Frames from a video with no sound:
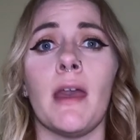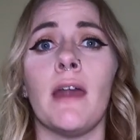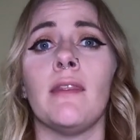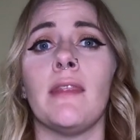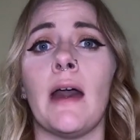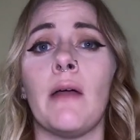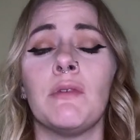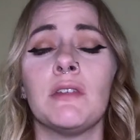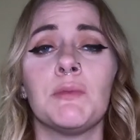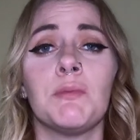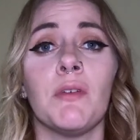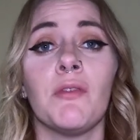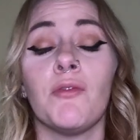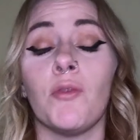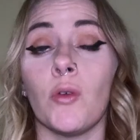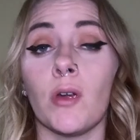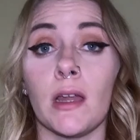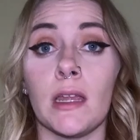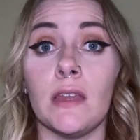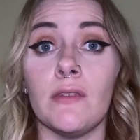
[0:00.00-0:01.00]
and that was
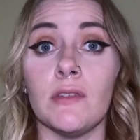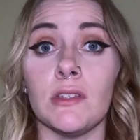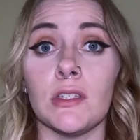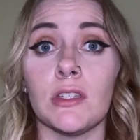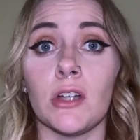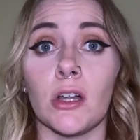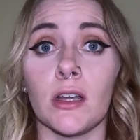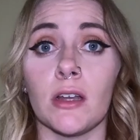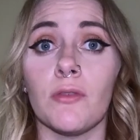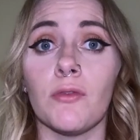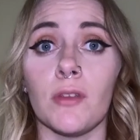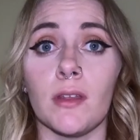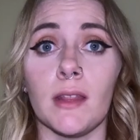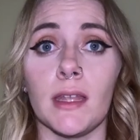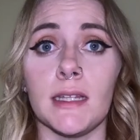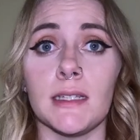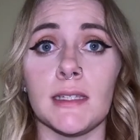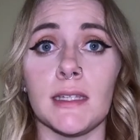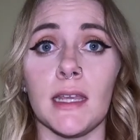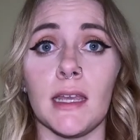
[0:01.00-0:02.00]
before I even started
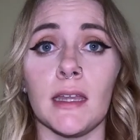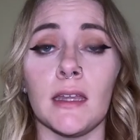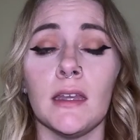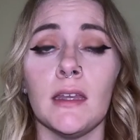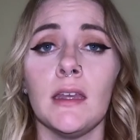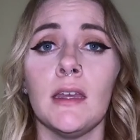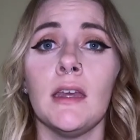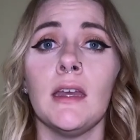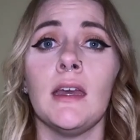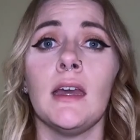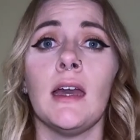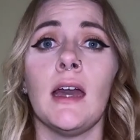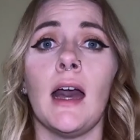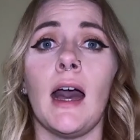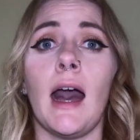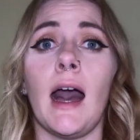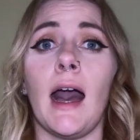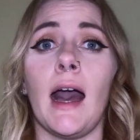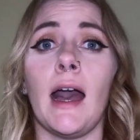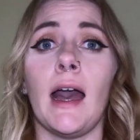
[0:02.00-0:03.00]
freelancing.
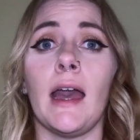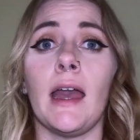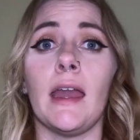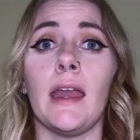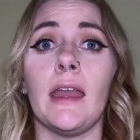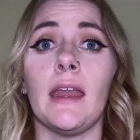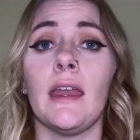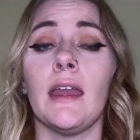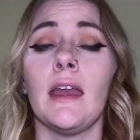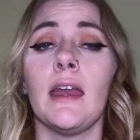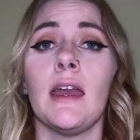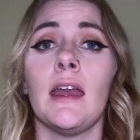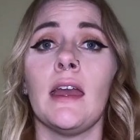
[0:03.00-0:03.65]
I